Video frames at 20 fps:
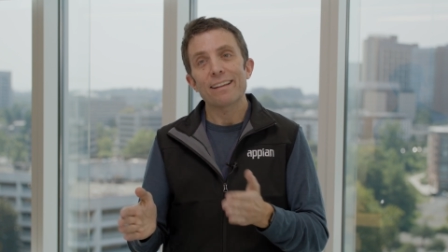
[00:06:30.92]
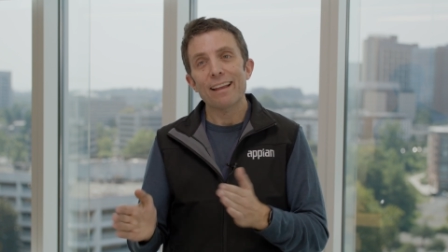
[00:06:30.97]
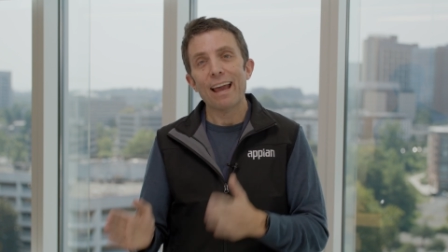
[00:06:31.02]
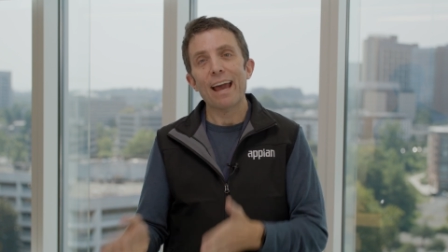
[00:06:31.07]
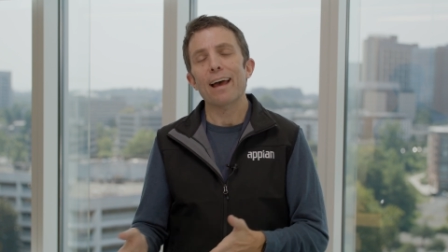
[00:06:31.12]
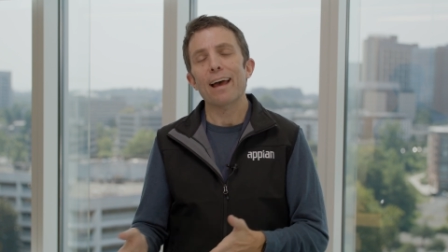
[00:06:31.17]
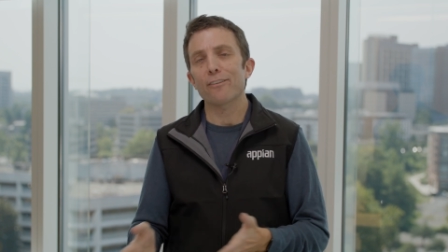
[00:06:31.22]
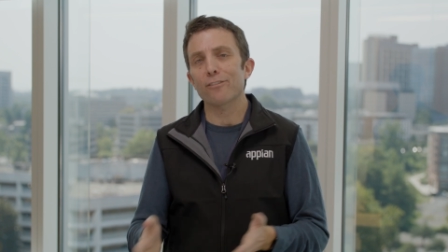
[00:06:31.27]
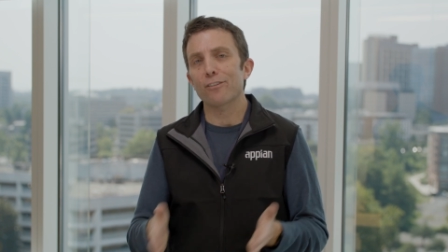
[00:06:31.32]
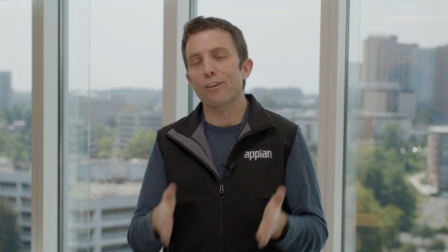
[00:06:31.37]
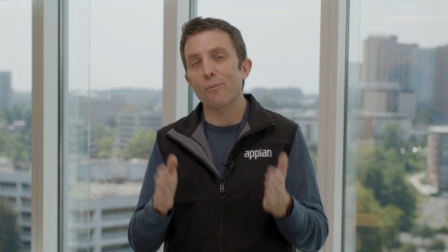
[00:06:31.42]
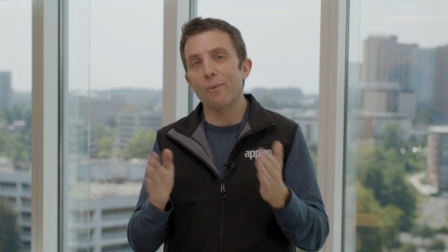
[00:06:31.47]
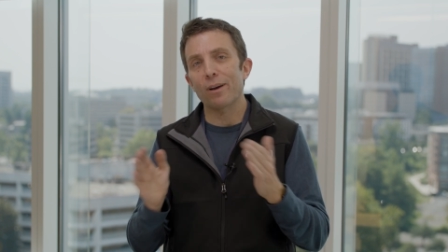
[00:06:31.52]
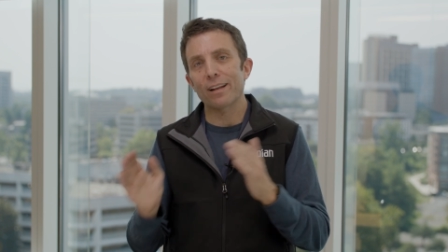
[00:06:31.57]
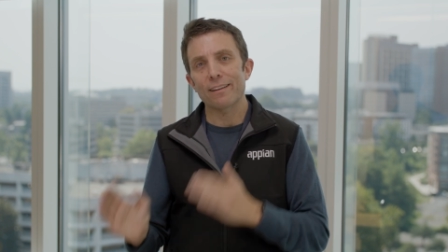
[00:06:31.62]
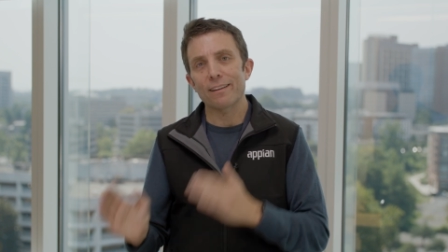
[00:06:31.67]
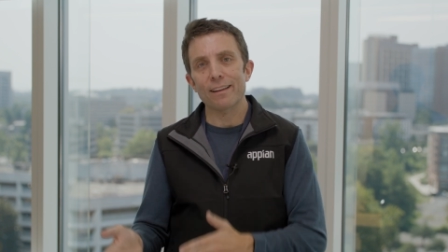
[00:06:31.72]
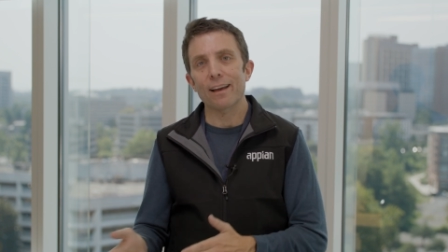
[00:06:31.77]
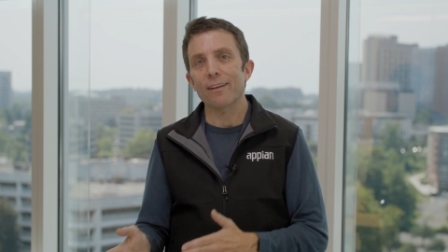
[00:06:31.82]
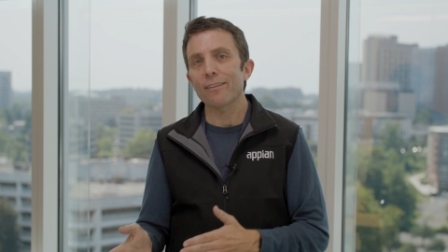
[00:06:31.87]
tasks you
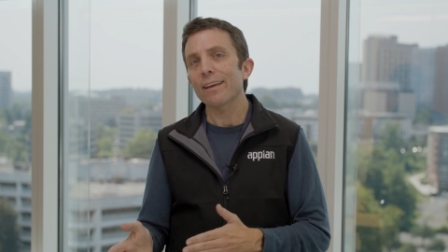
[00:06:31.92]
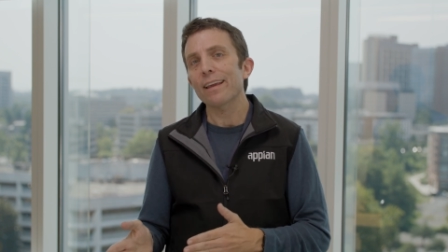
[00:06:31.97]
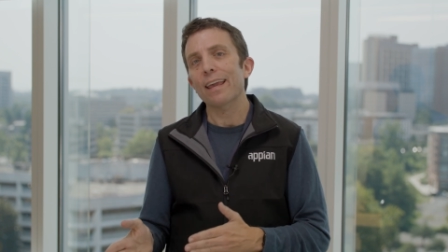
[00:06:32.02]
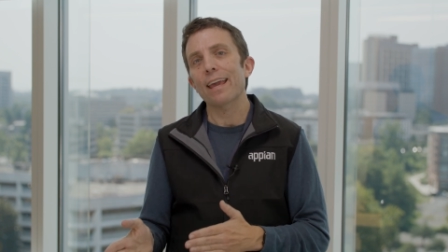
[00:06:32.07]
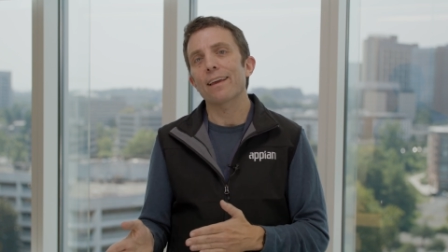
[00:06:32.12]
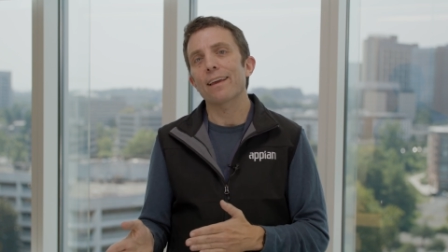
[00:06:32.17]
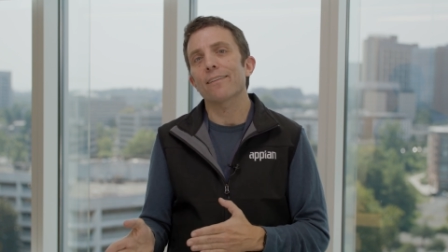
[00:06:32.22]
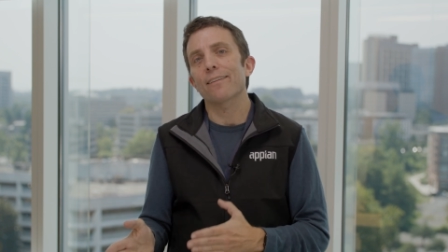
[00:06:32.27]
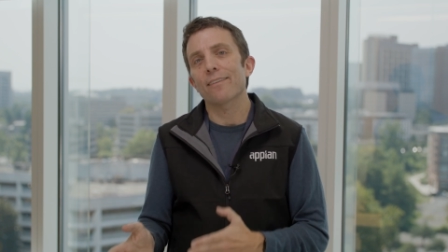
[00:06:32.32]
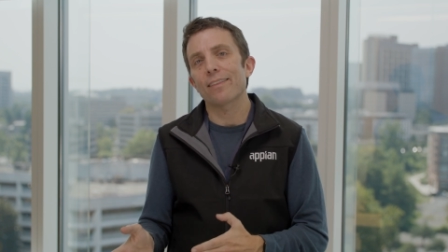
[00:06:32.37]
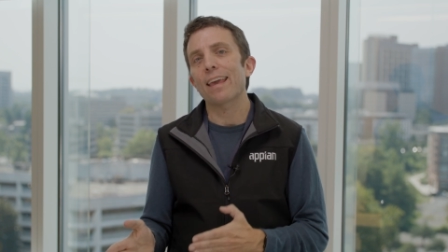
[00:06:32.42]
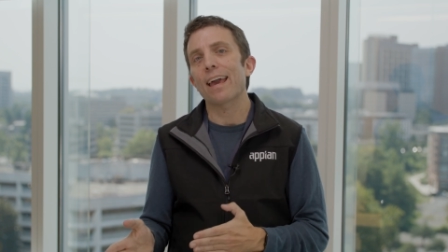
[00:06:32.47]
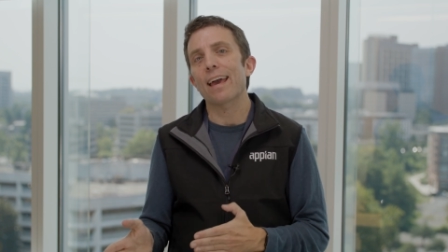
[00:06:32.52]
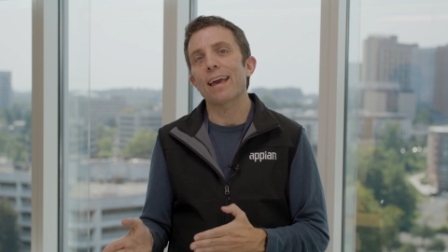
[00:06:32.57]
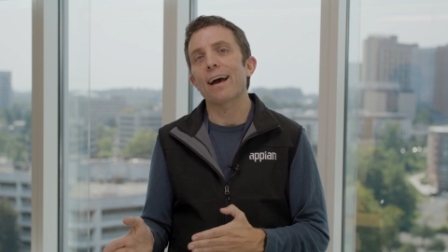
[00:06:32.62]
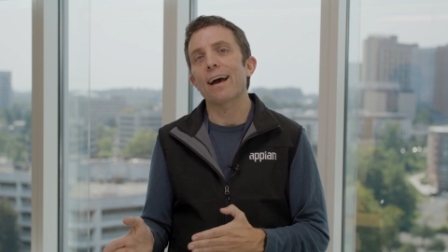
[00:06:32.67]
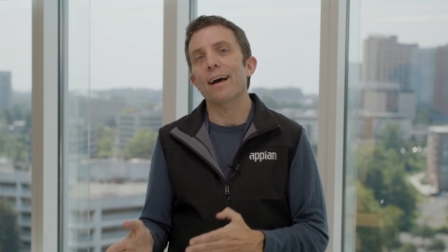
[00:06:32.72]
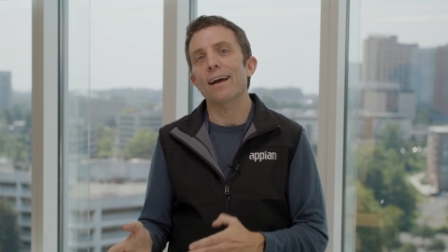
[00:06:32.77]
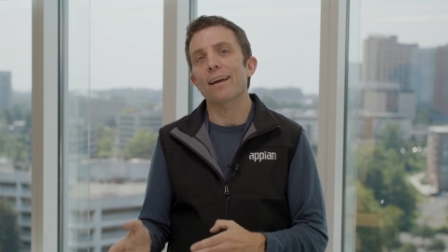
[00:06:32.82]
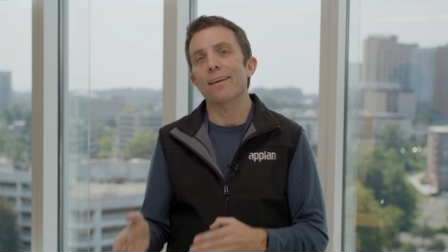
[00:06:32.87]
want to delegate to the
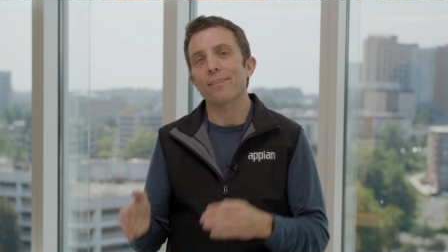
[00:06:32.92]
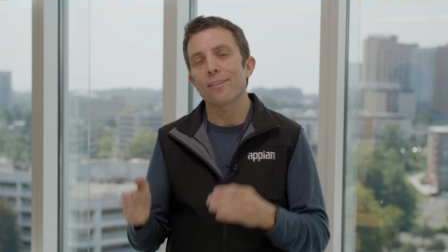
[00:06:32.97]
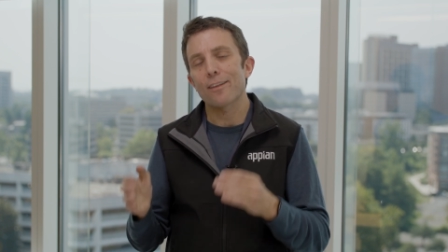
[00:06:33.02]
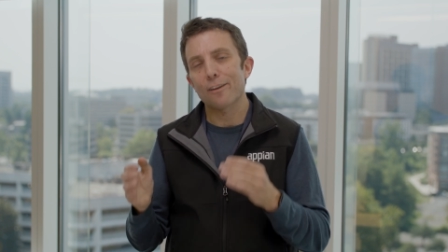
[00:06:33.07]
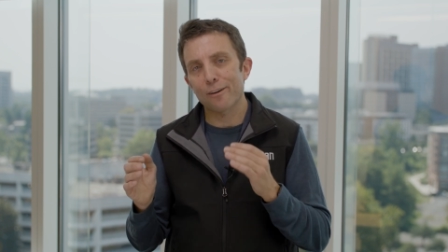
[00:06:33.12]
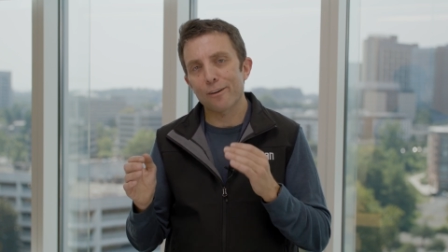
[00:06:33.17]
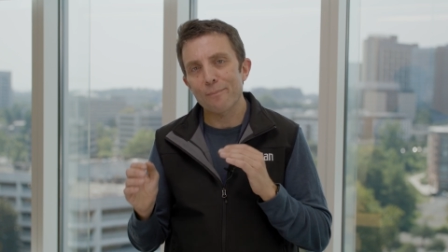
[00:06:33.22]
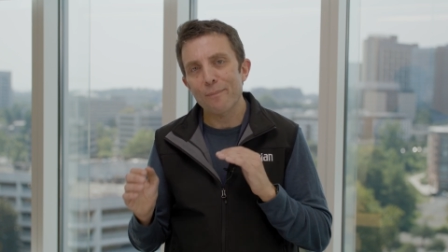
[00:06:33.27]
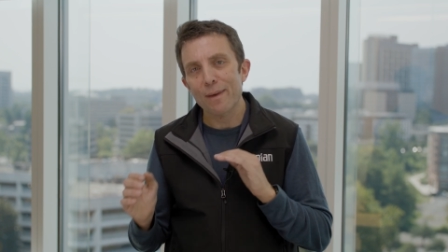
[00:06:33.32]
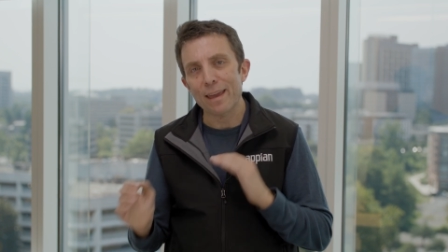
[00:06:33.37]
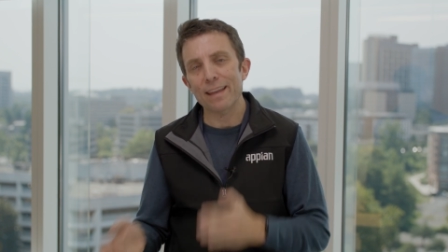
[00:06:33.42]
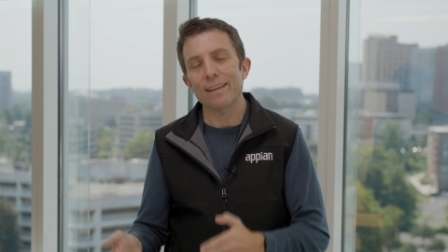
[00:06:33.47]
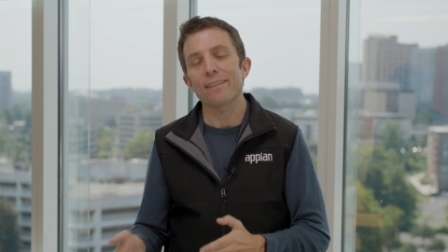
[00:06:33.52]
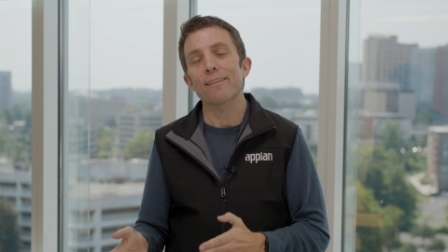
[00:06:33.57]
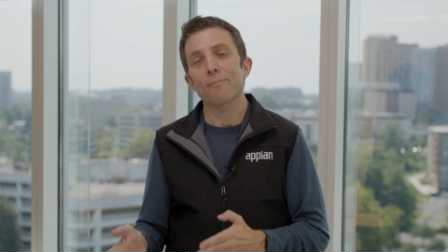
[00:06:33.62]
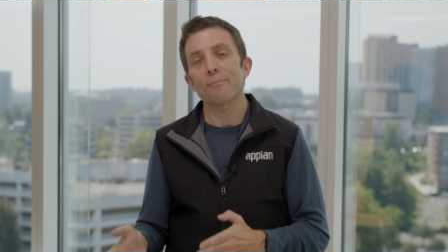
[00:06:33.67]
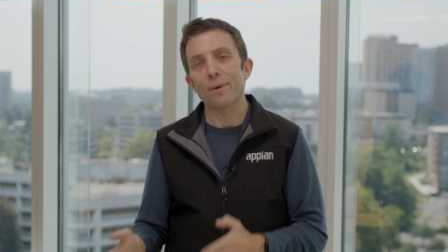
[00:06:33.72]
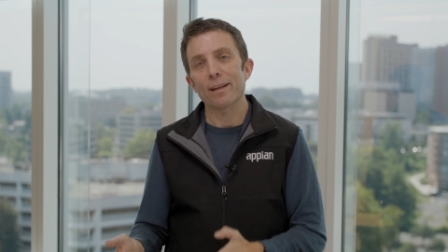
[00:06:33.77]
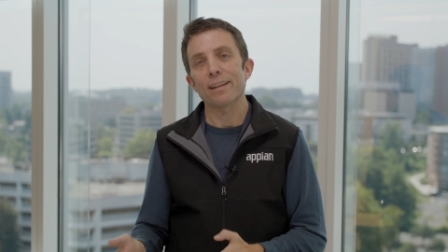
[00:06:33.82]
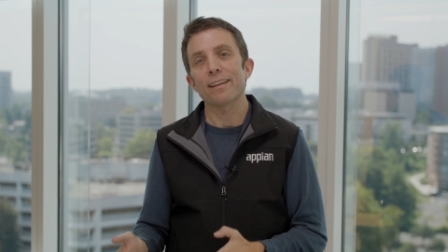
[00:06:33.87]
AI that are
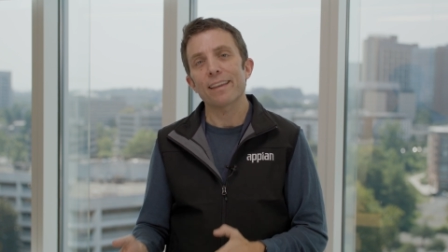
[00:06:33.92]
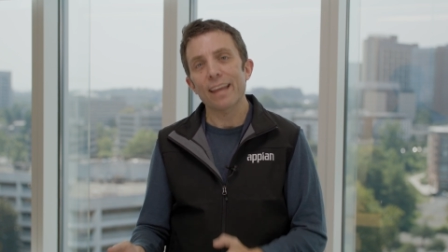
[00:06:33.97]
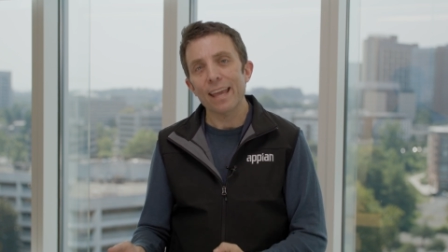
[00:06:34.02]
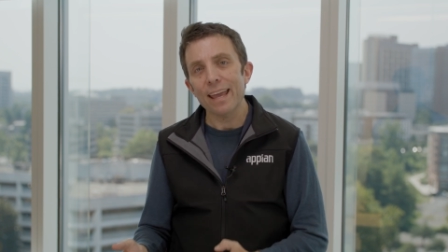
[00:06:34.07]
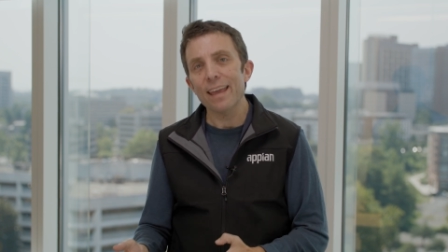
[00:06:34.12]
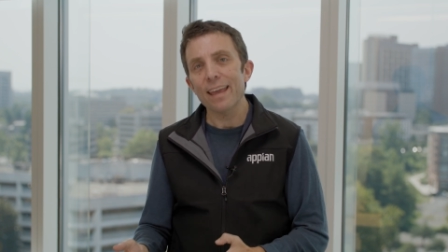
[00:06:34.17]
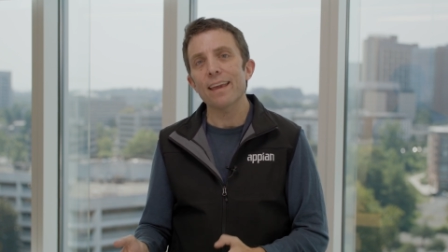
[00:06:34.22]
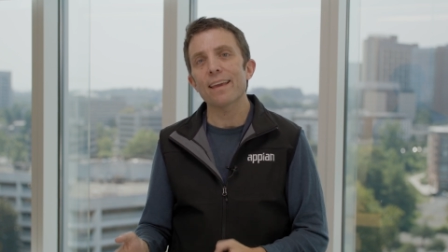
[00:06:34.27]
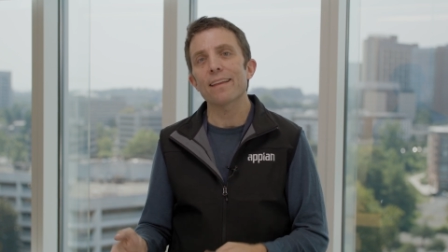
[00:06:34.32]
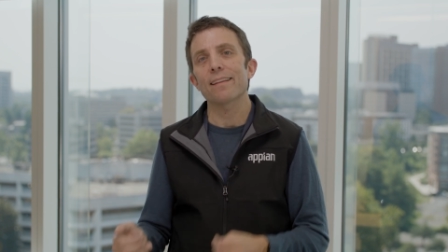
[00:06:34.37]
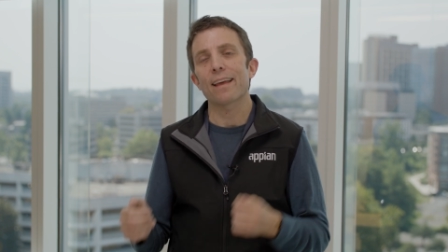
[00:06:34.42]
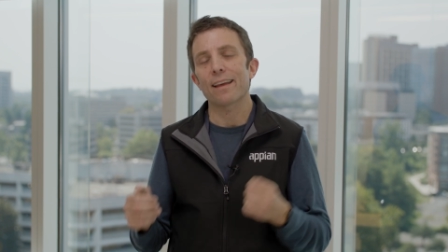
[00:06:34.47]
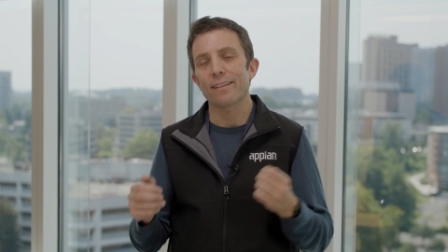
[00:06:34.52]
mundane,